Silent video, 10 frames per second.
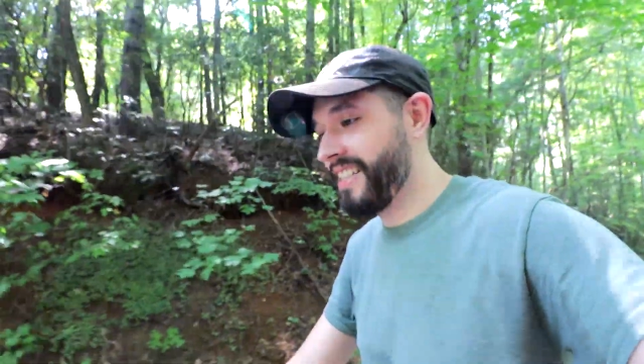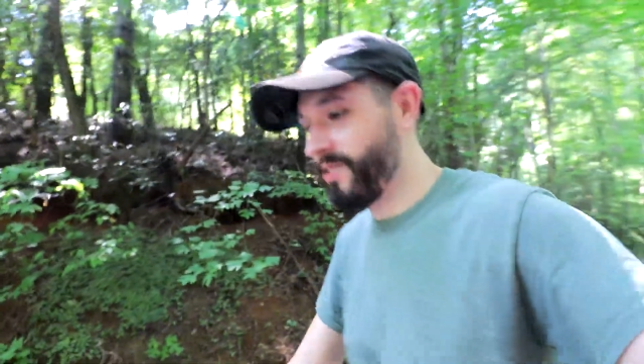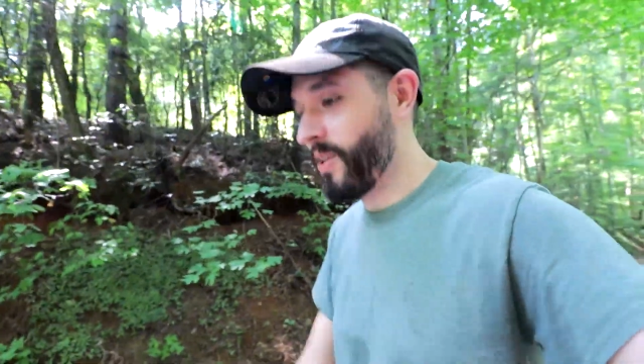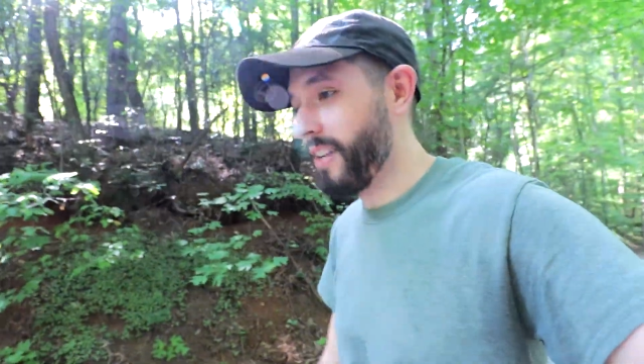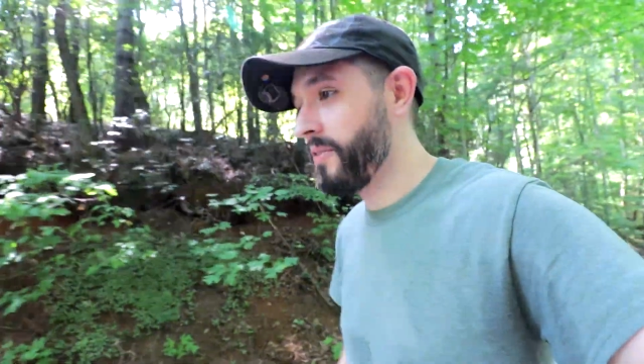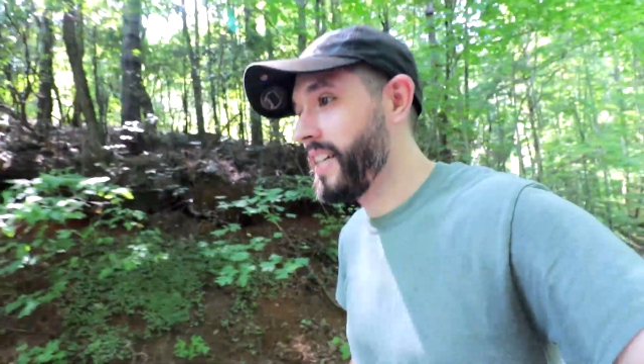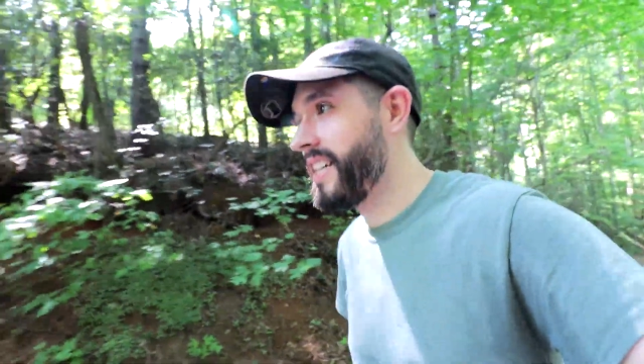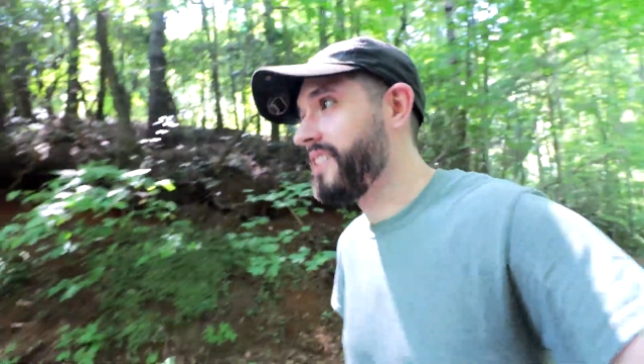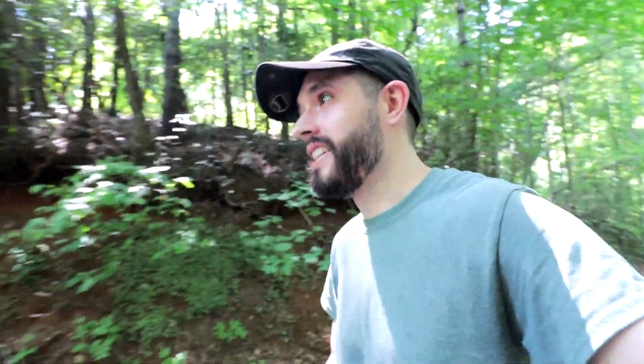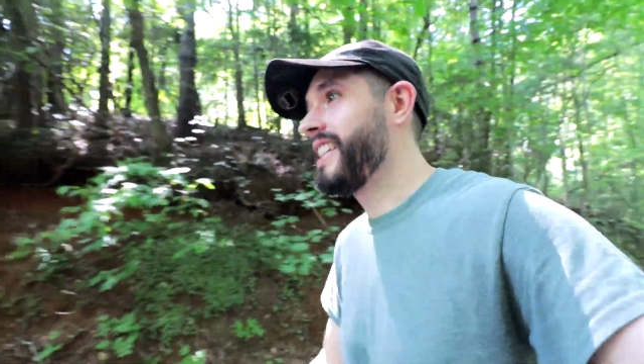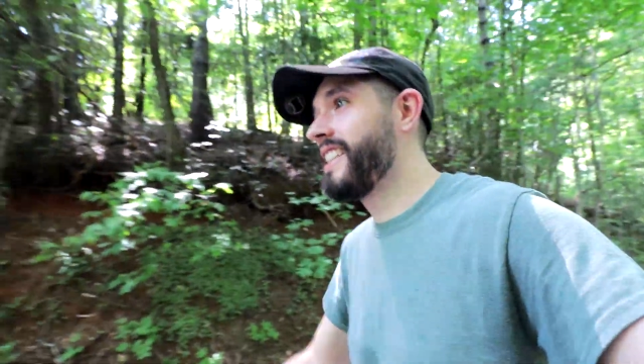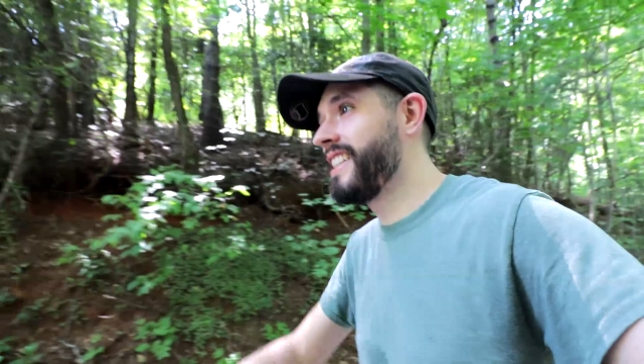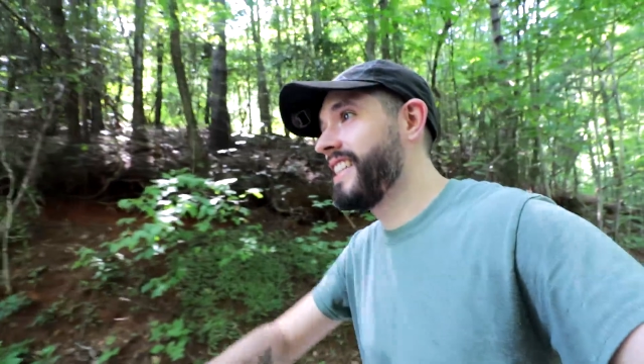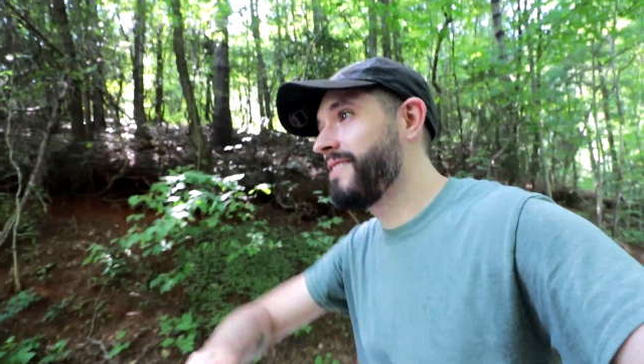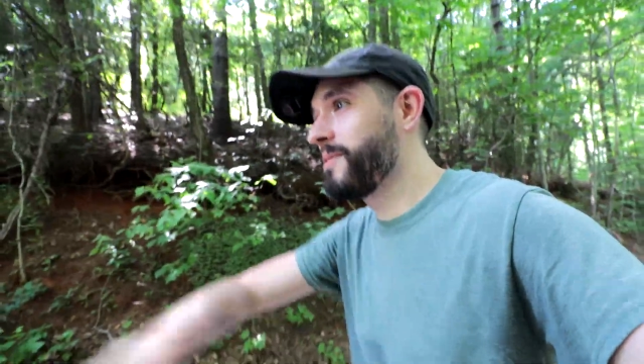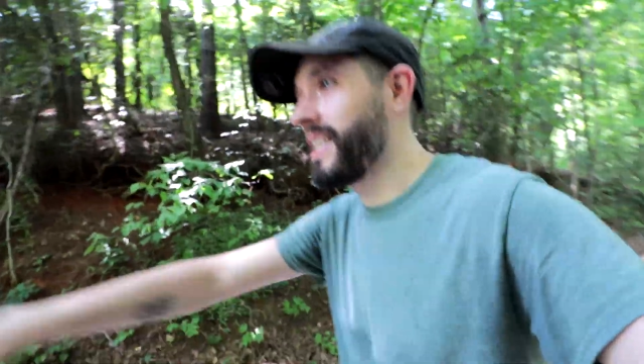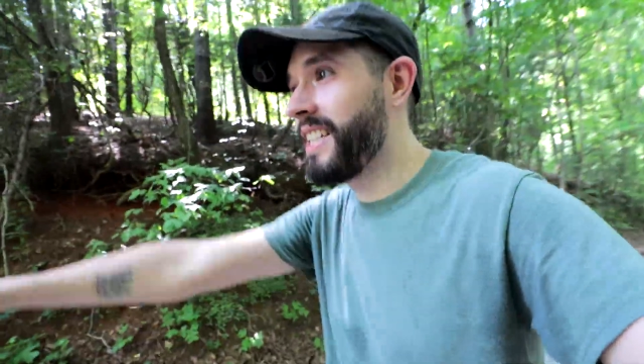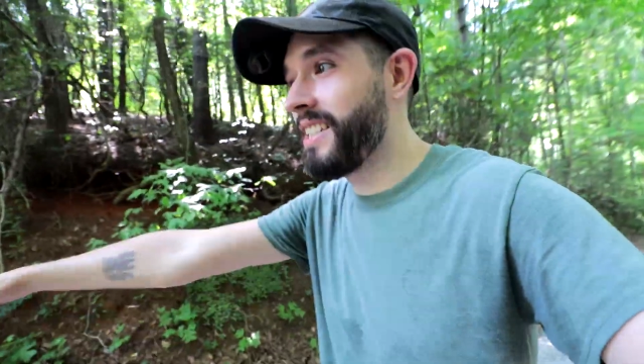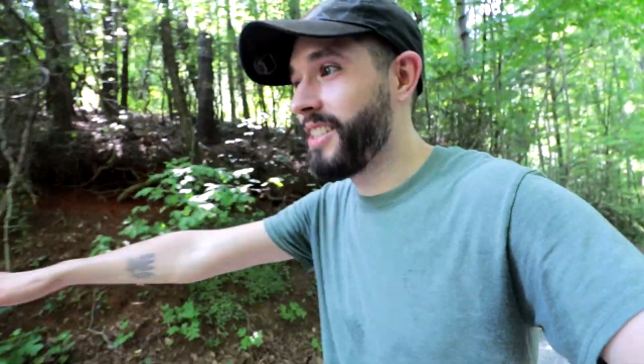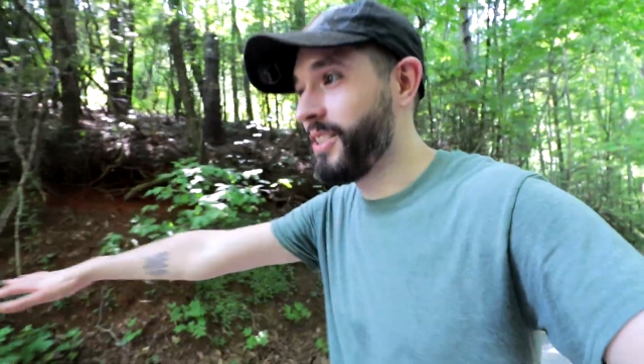driveway, on anything
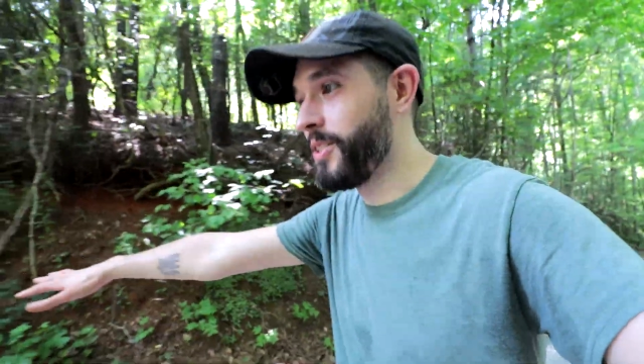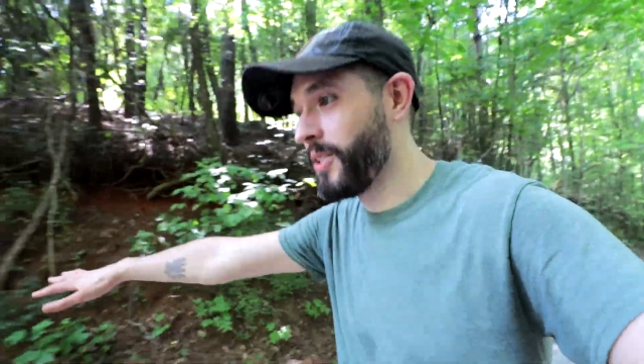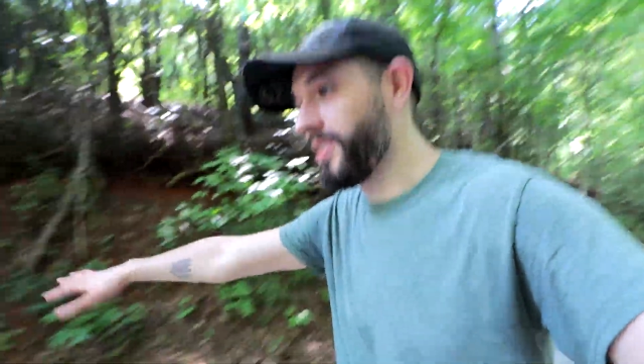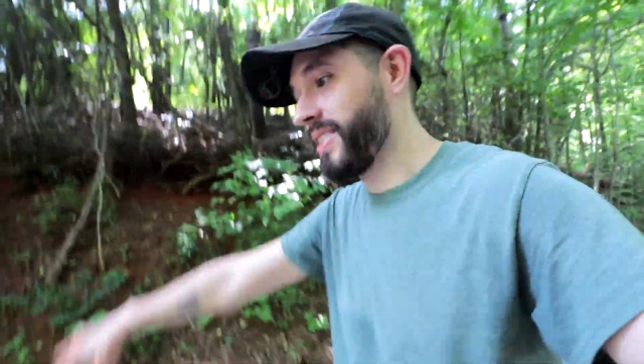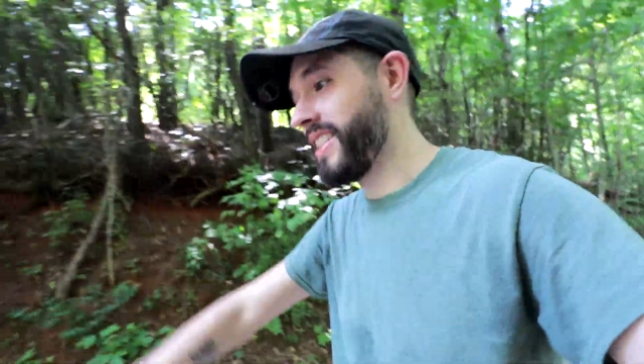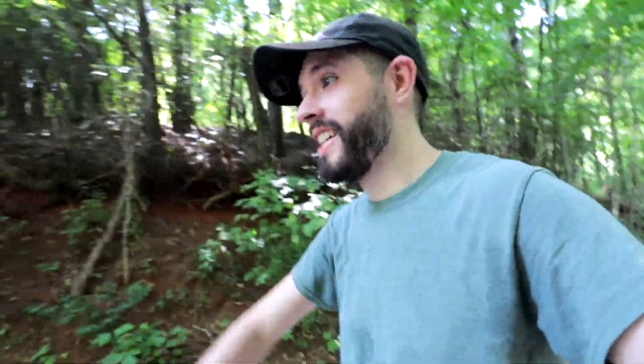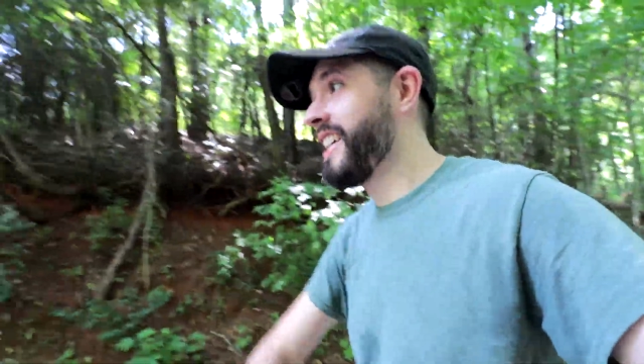related to dirt,